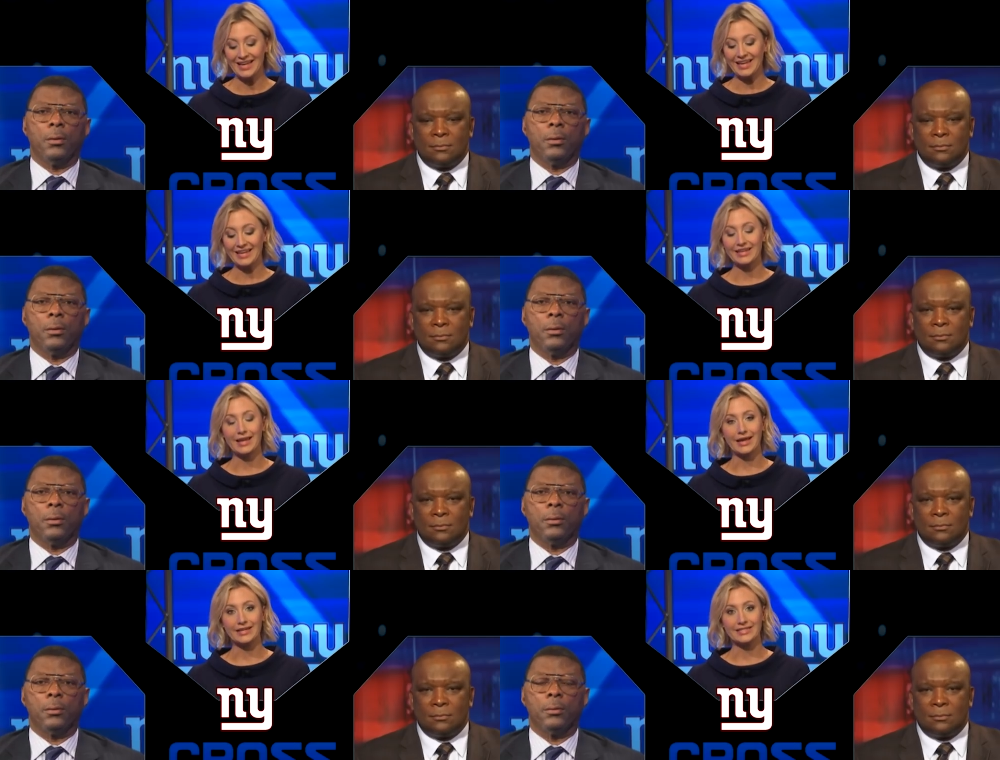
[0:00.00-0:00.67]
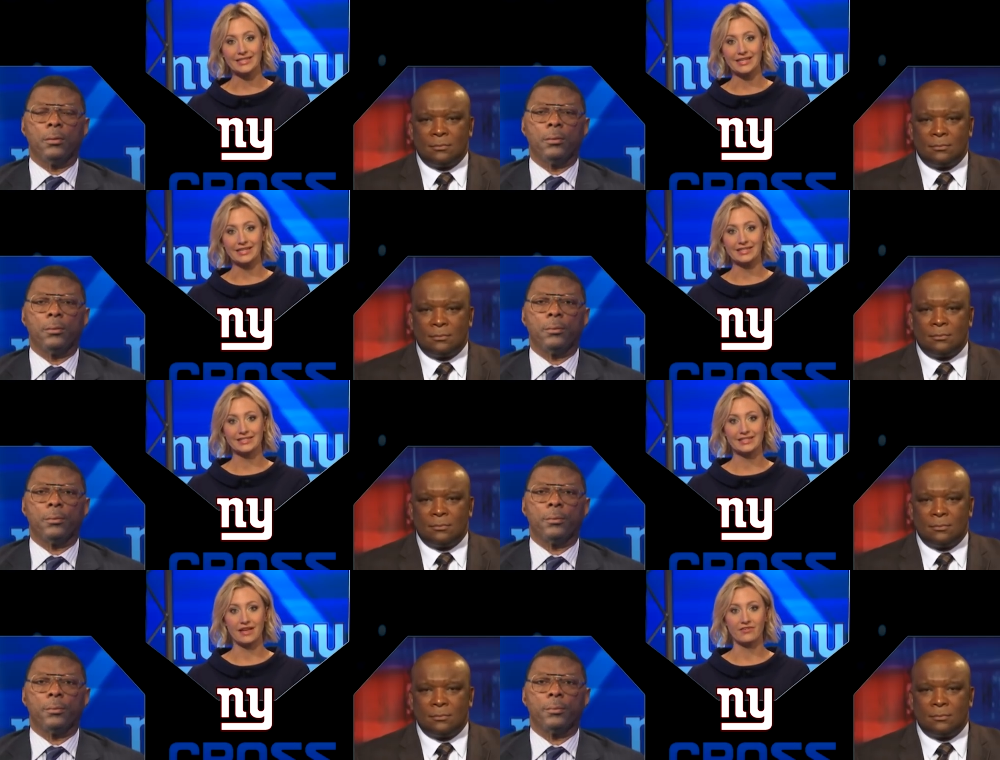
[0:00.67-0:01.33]
Speaker 1: in
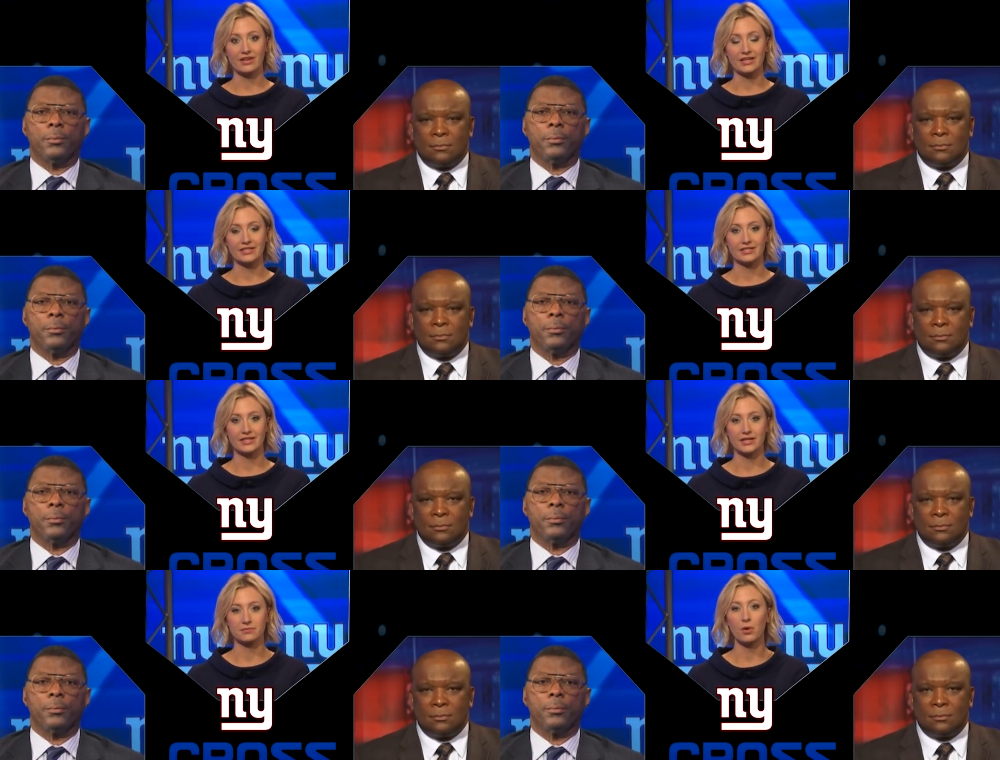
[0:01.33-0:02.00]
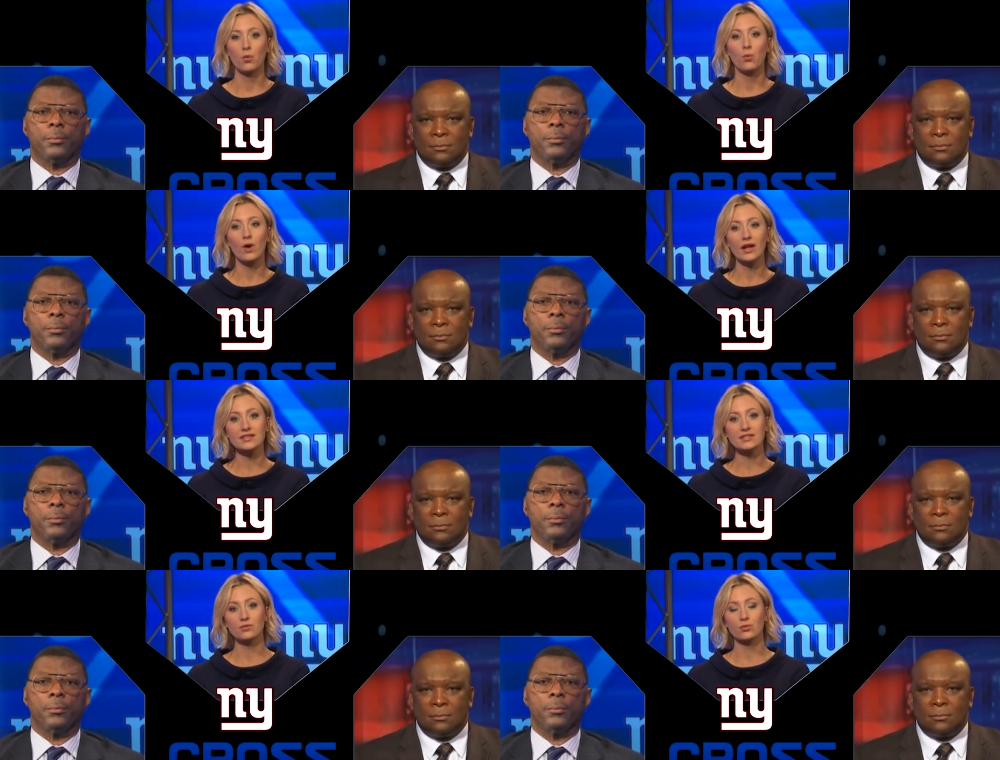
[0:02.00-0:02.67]
1976. But
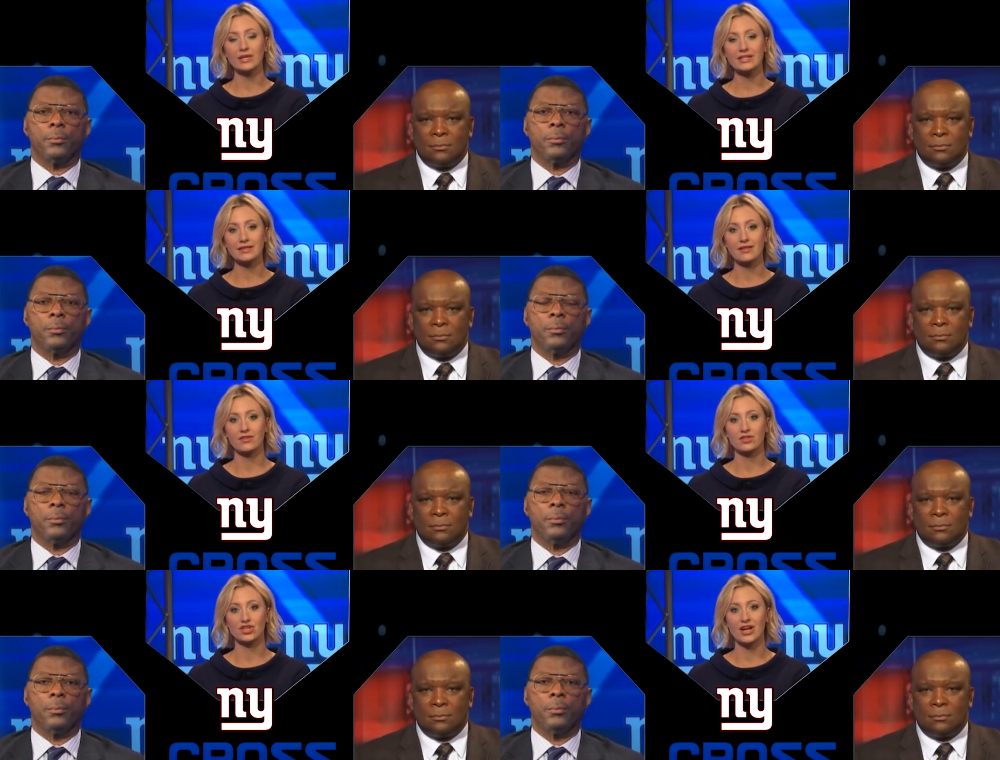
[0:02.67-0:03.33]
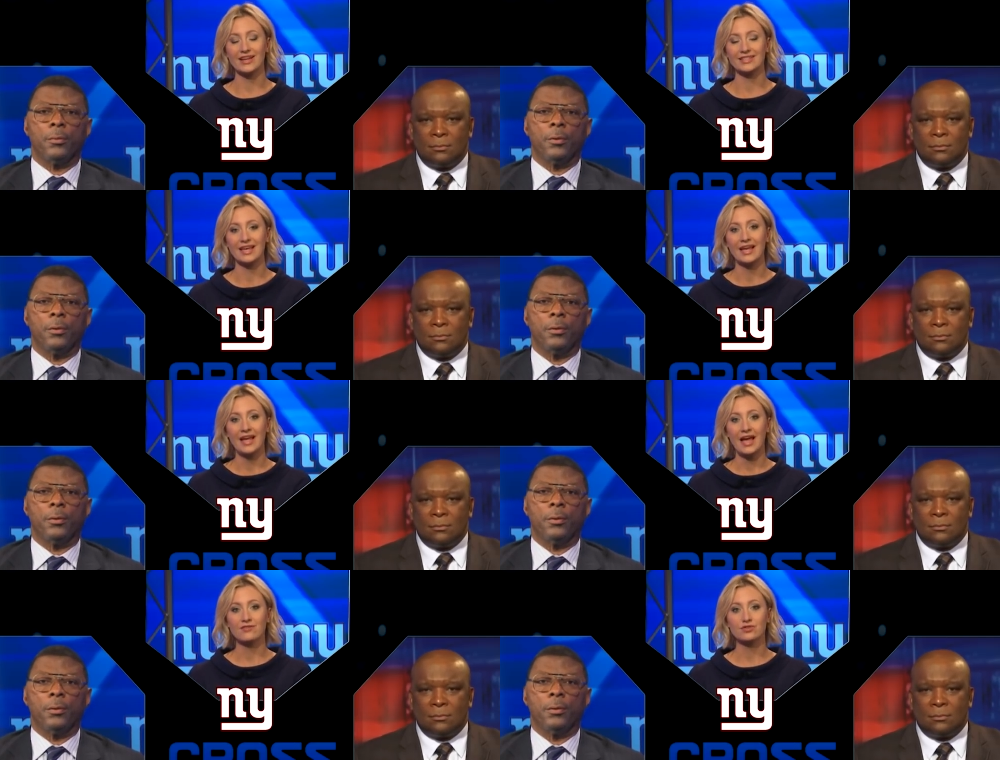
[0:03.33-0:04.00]
what is the reason that the Giants
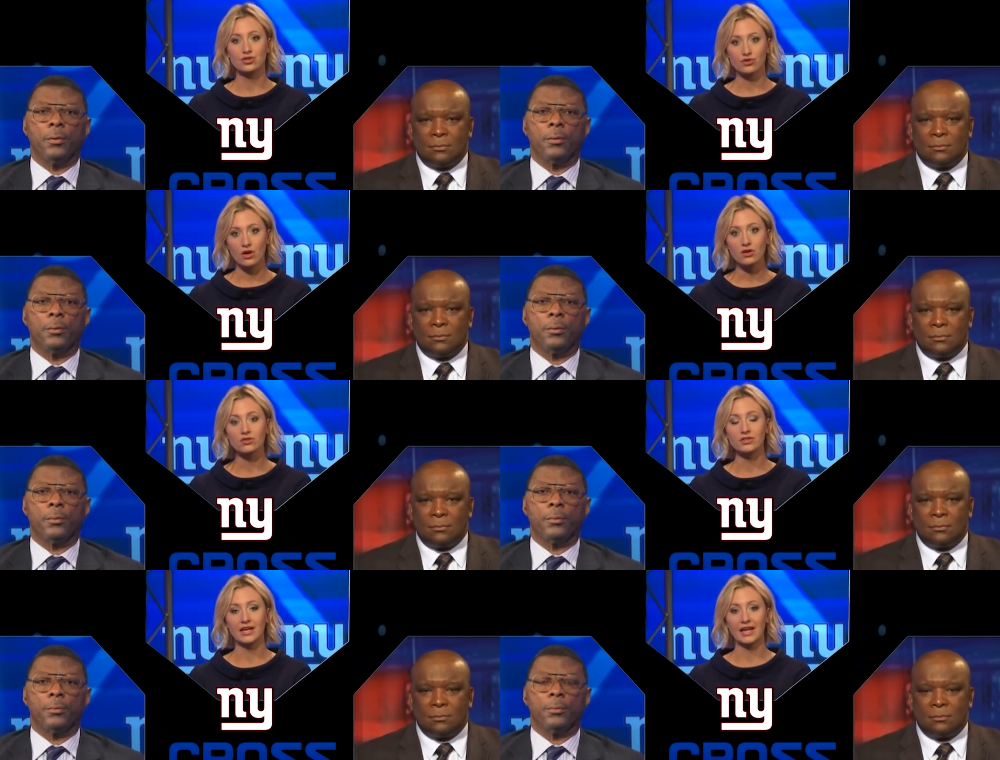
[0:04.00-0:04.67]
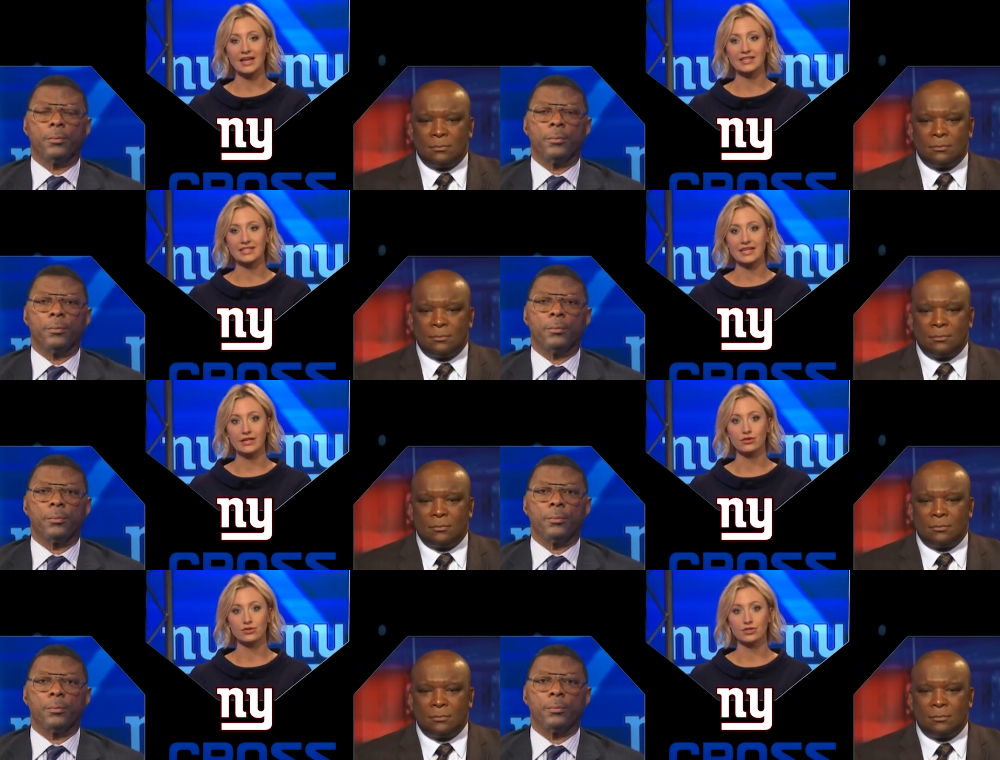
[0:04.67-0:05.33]
have struggled against the
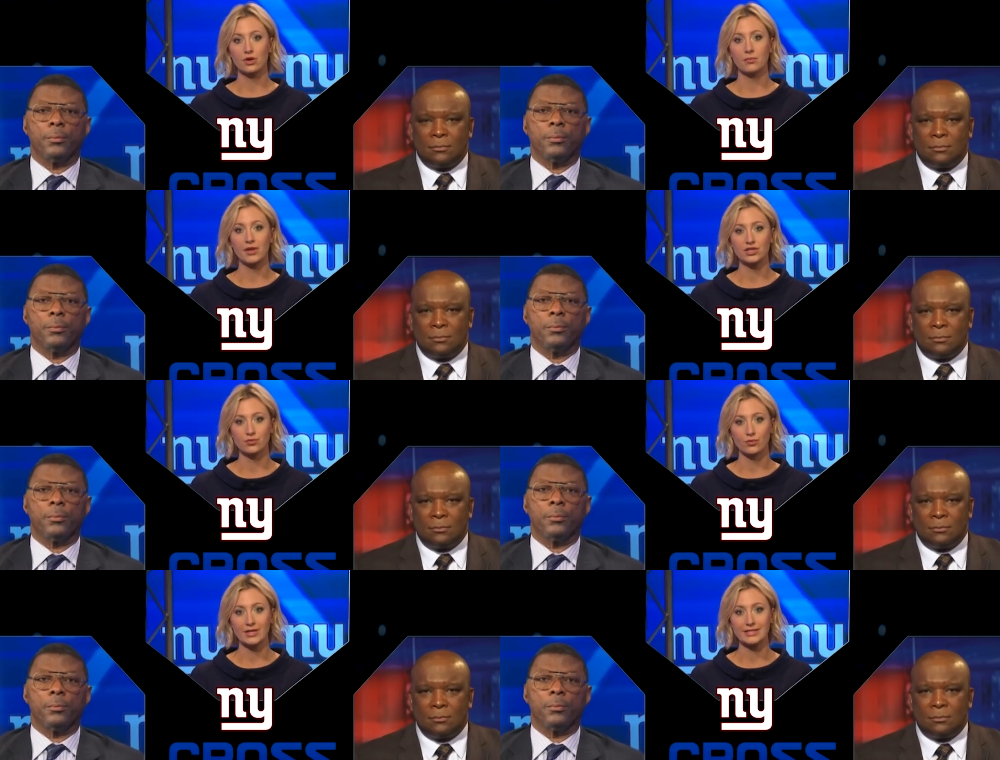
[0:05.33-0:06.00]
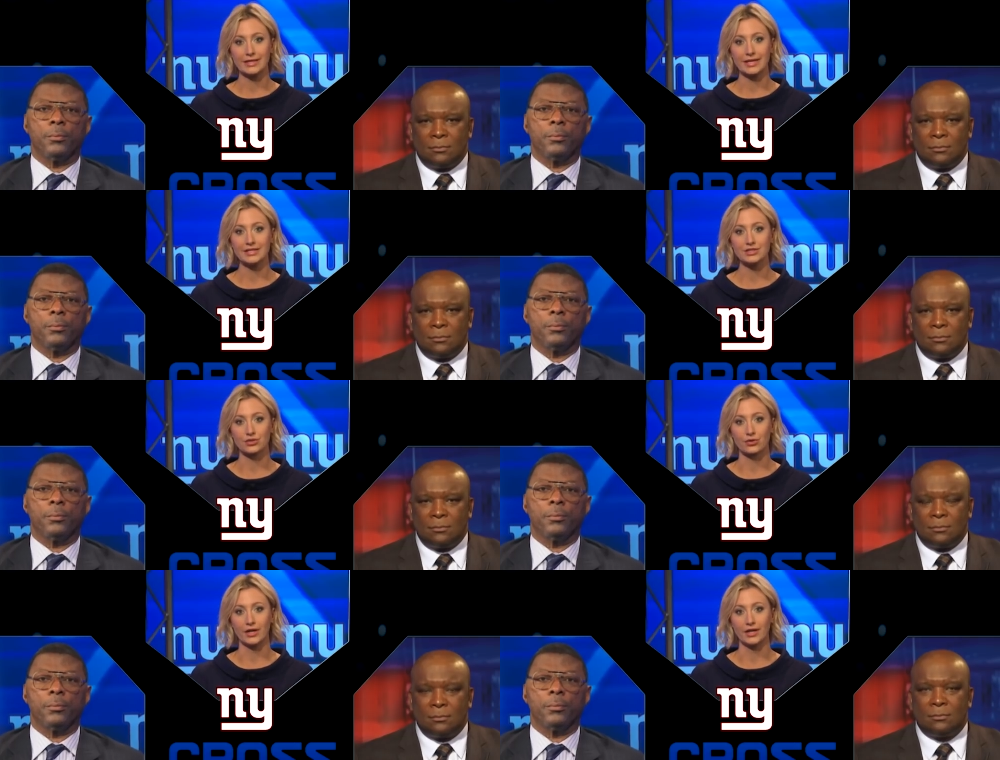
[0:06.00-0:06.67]
Eagles so much in recent
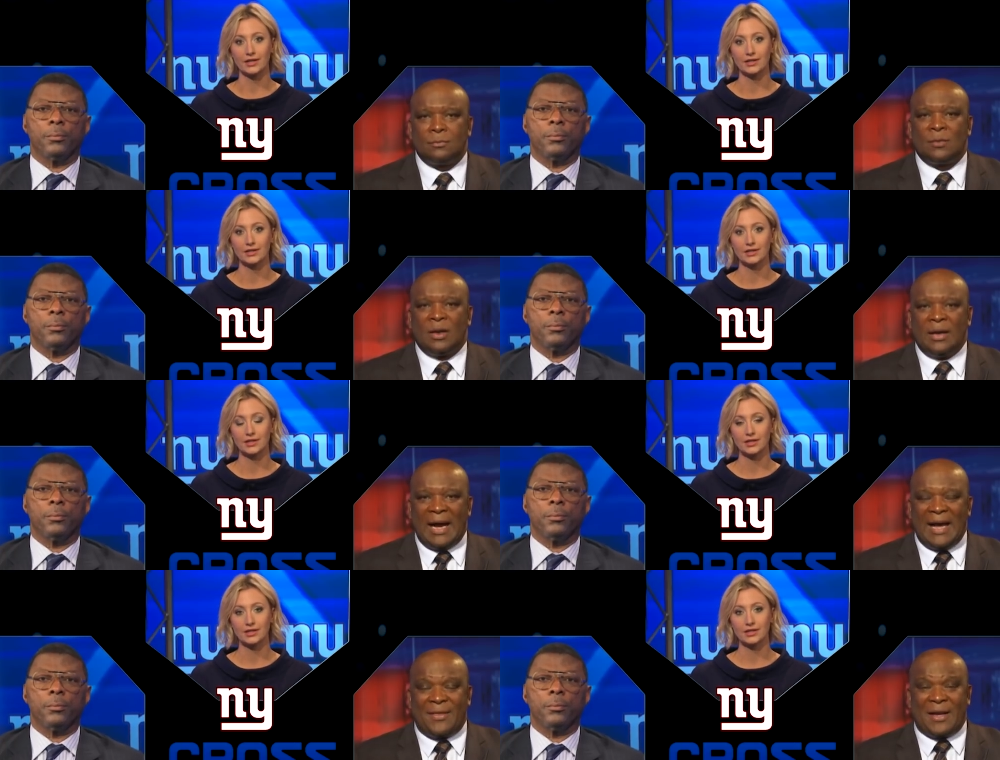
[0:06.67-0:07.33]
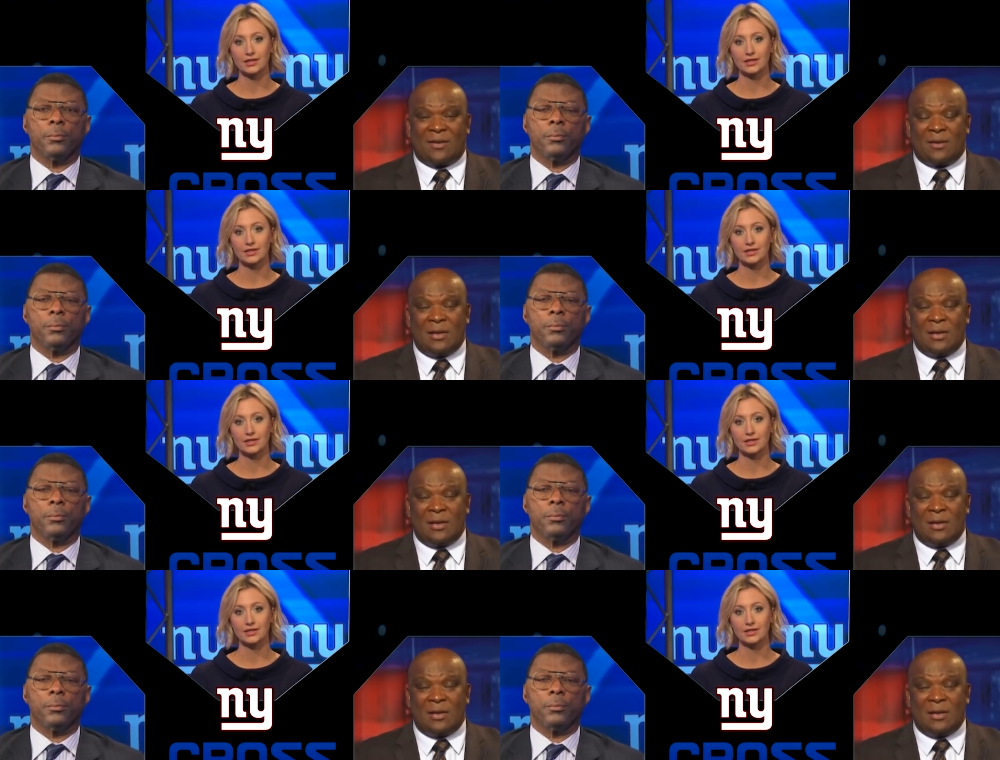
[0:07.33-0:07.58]
history? I think it's the